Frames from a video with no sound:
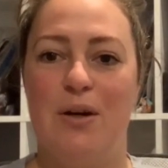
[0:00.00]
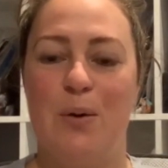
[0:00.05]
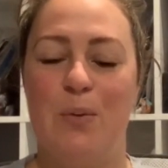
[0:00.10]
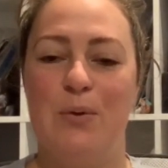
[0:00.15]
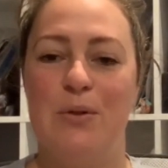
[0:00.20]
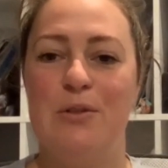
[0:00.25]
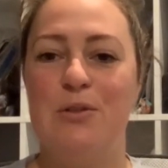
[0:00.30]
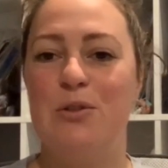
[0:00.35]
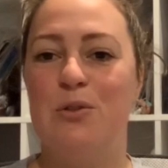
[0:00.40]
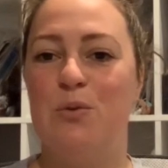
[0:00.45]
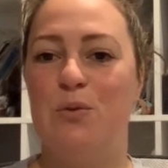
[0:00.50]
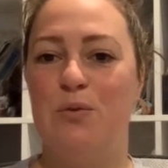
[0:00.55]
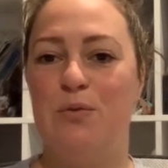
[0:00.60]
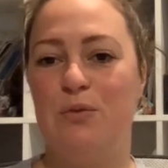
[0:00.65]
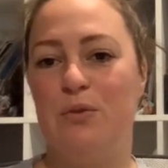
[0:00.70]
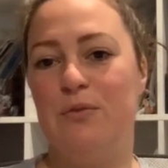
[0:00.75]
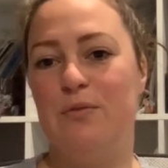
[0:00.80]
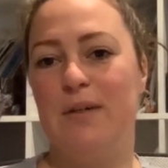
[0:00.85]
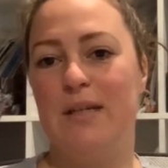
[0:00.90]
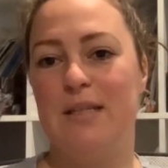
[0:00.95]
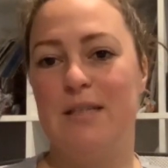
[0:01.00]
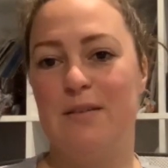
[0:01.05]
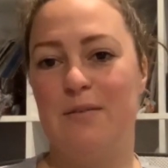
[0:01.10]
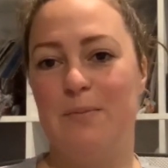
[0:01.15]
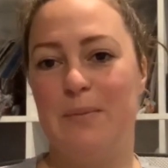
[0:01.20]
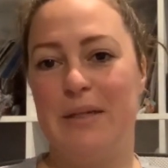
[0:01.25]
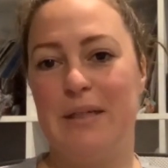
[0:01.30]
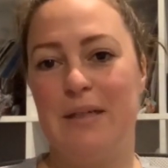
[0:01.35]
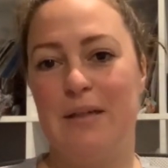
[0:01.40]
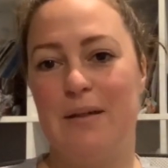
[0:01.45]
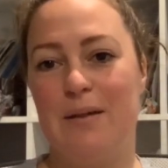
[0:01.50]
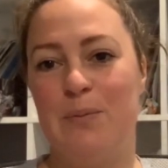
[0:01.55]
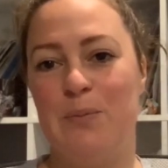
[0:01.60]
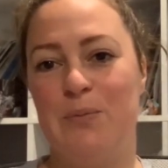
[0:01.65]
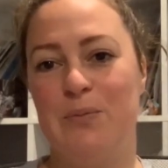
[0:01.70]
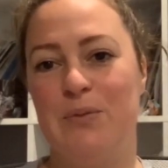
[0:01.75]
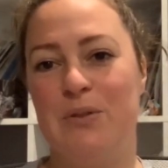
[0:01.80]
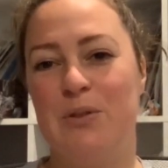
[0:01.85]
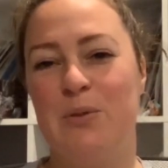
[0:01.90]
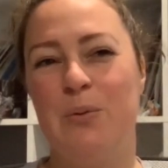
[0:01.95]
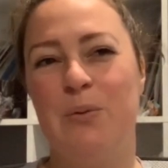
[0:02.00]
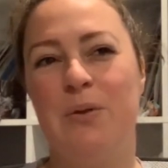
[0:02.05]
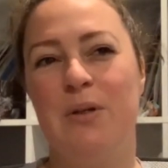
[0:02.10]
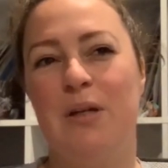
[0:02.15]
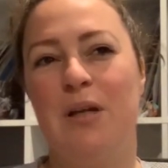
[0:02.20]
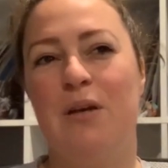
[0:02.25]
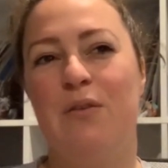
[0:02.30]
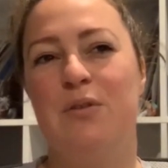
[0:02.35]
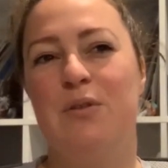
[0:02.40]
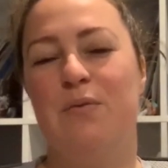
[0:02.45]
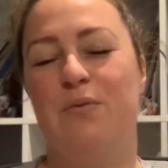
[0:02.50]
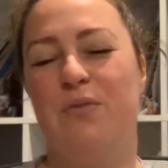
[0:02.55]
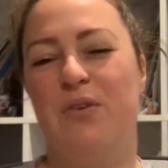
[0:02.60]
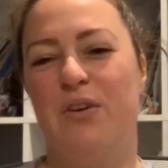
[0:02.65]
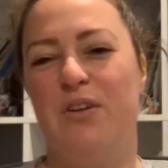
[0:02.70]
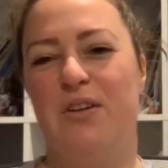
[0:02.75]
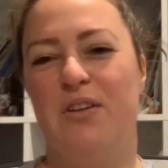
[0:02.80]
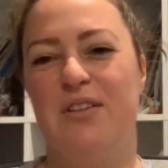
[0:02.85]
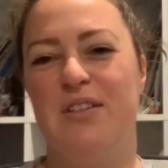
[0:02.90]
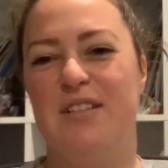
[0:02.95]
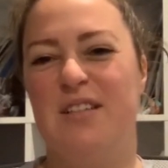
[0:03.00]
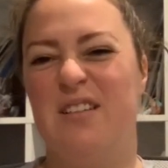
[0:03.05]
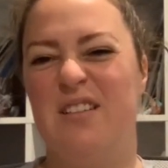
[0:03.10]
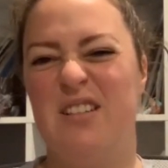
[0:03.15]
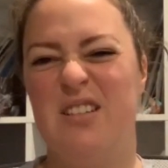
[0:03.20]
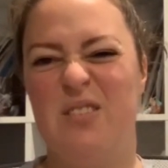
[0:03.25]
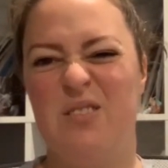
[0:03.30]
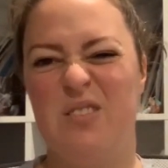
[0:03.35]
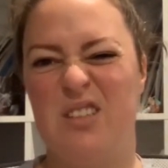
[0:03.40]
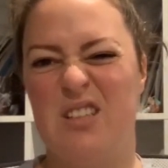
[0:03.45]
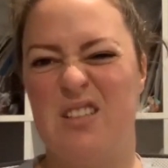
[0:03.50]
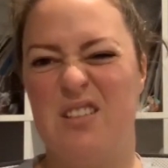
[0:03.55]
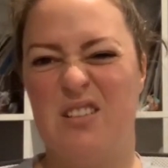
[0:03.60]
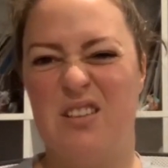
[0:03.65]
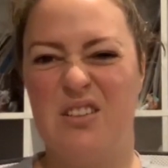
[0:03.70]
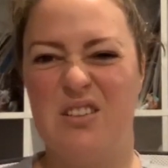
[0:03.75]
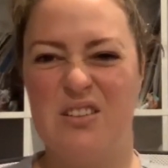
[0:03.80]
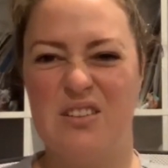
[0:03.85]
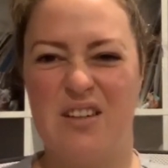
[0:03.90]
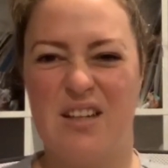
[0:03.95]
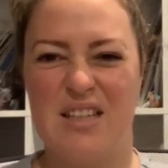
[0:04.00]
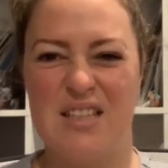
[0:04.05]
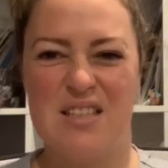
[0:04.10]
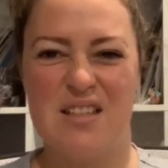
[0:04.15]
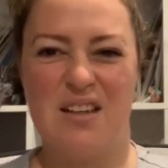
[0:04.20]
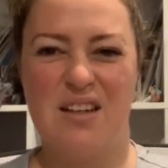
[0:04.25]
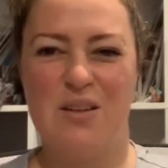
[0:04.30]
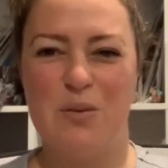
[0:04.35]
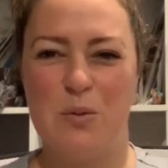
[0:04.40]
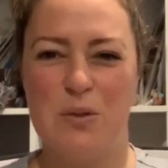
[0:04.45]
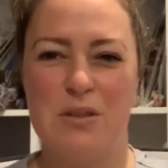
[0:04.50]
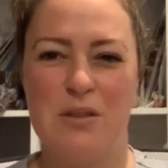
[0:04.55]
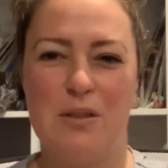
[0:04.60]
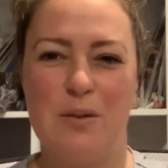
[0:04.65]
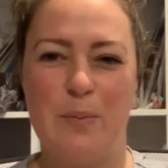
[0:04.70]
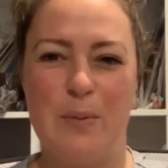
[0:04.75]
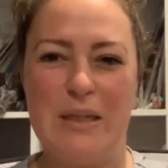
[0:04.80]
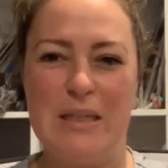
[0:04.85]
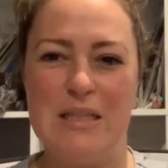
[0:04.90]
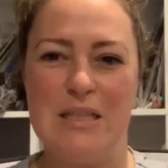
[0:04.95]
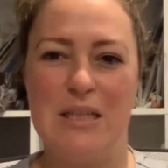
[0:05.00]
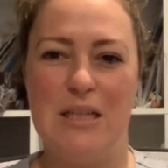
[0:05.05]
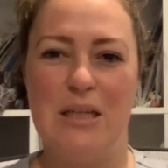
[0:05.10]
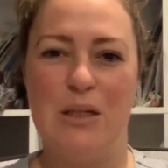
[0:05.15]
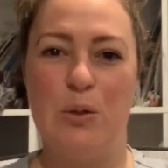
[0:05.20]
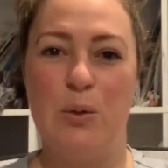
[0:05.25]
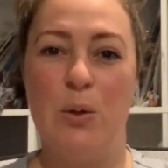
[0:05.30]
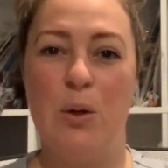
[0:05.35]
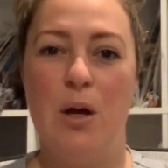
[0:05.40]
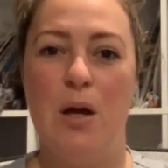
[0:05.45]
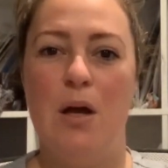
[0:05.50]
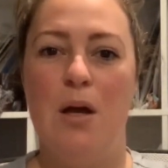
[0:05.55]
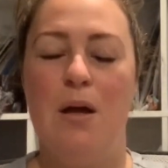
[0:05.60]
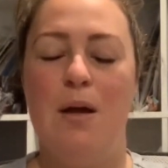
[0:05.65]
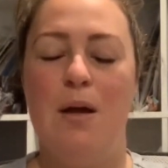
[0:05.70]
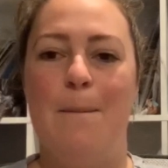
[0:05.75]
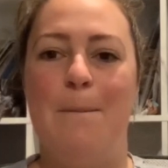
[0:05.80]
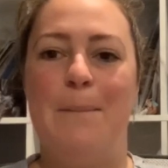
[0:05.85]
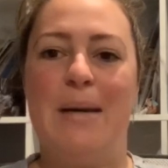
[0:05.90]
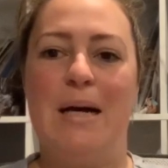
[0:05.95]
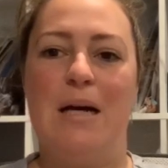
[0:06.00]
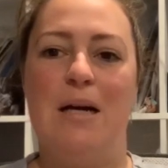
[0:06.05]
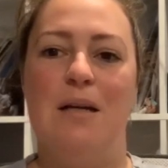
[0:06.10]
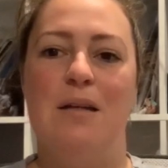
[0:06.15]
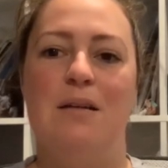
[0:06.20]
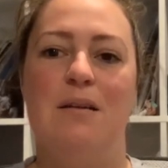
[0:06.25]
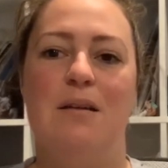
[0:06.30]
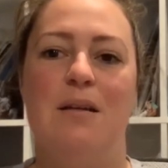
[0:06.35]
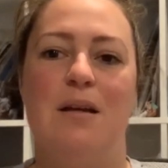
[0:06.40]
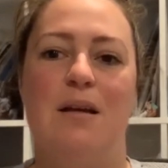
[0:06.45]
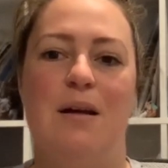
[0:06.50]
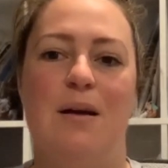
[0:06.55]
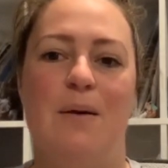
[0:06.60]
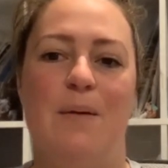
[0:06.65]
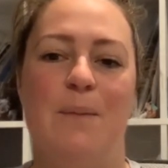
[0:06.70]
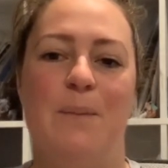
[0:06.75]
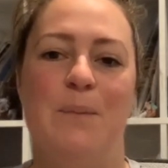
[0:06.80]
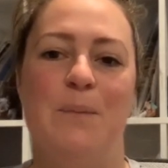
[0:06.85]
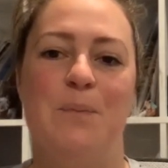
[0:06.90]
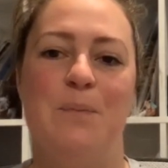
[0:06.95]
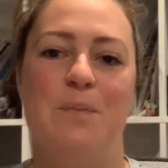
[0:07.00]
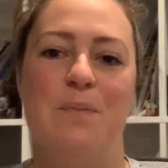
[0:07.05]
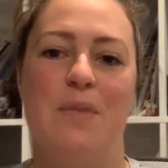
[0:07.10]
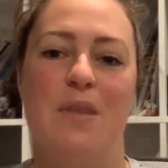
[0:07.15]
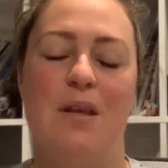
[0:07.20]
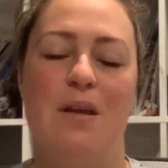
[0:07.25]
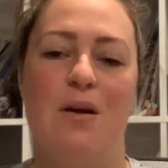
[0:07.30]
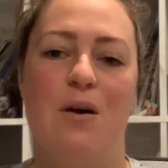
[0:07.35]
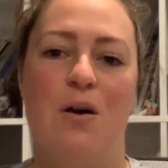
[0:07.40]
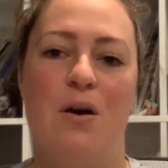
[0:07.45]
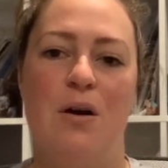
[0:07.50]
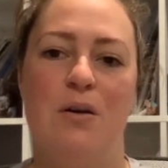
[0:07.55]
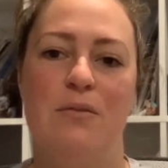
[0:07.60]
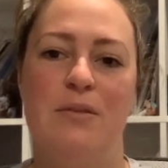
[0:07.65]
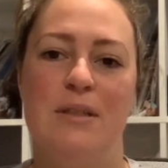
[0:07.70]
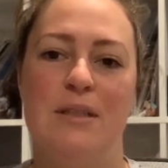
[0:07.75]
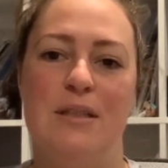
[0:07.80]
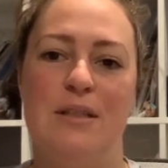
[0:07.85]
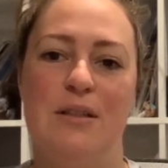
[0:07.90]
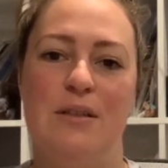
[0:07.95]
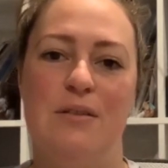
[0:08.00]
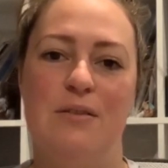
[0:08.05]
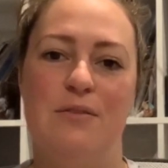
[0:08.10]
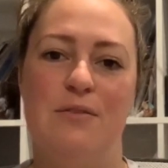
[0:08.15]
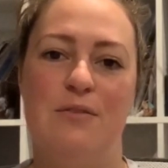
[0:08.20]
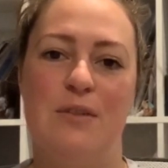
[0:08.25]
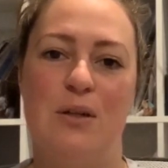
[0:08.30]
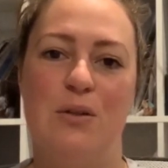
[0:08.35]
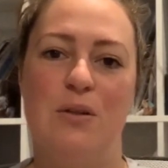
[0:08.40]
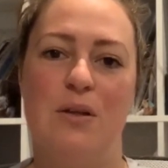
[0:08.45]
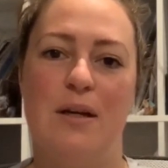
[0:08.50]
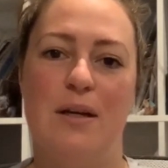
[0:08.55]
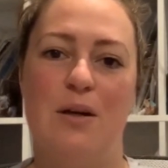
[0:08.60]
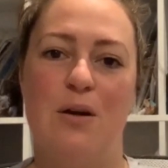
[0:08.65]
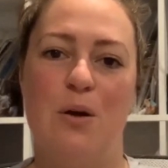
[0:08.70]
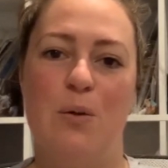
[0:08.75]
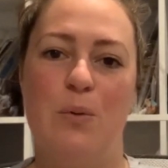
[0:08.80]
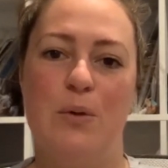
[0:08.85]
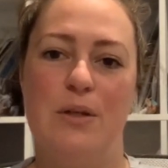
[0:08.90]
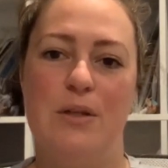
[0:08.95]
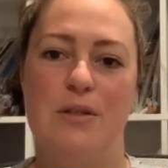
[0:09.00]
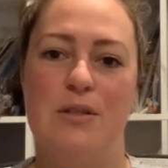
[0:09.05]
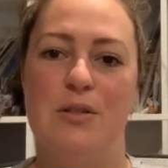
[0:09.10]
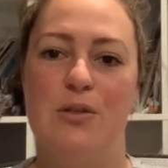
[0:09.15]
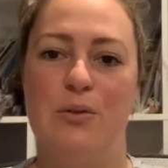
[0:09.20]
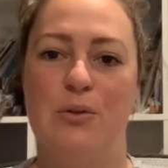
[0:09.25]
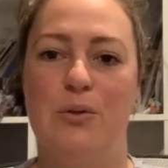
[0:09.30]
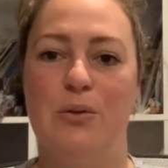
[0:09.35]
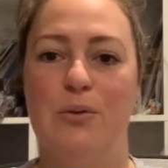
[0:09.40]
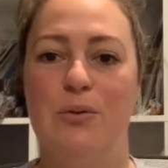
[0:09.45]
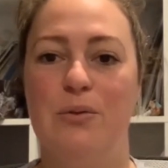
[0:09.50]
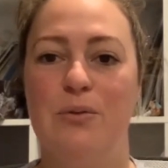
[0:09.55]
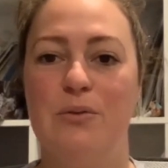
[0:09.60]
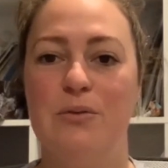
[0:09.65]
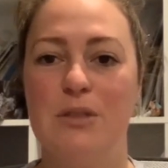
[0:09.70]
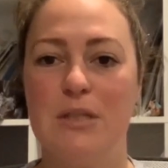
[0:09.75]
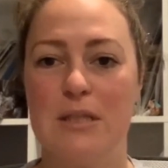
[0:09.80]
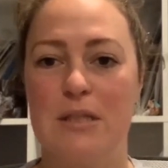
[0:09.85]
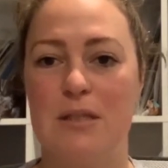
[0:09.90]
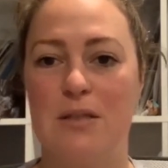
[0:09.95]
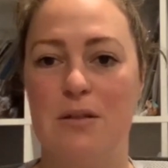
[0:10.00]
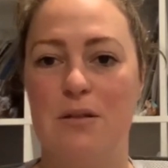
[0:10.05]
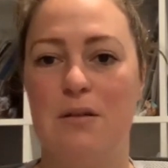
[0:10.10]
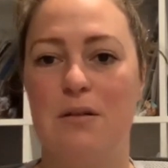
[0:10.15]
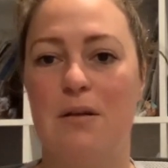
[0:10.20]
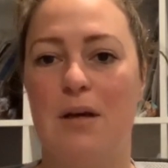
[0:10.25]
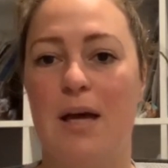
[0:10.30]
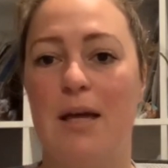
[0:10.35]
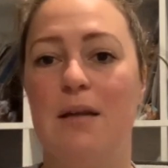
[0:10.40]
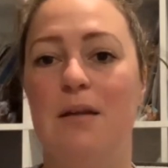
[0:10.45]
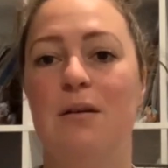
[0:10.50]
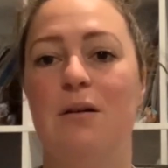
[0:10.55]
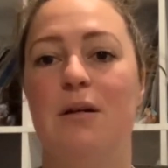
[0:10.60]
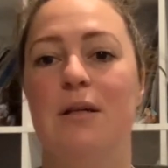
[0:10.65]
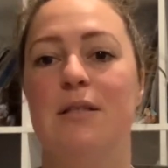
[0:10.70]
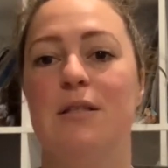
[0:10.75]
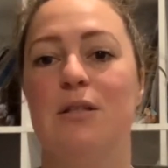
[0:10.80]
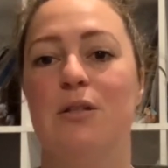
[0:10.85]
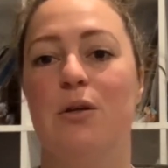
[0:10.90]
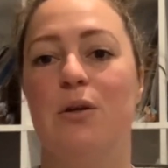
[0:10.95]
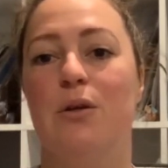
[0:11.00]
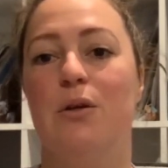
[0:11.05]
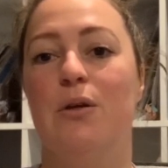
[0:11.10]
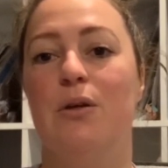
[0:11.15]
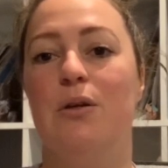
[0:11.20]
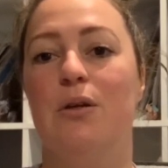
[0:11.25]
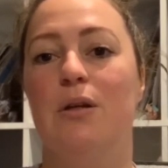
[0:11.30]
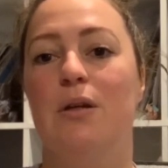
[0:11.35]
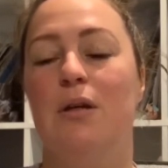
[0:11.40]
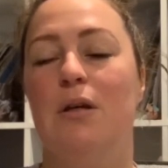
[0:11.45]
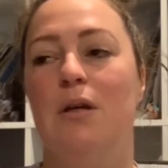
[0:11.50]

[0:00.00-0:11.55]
wanted to do a full face of makeup because we were going to have some photos, and I just wanted to look nice. Like, it wasn't a big deal, but I really felt like I wanted to I had a nice skirt.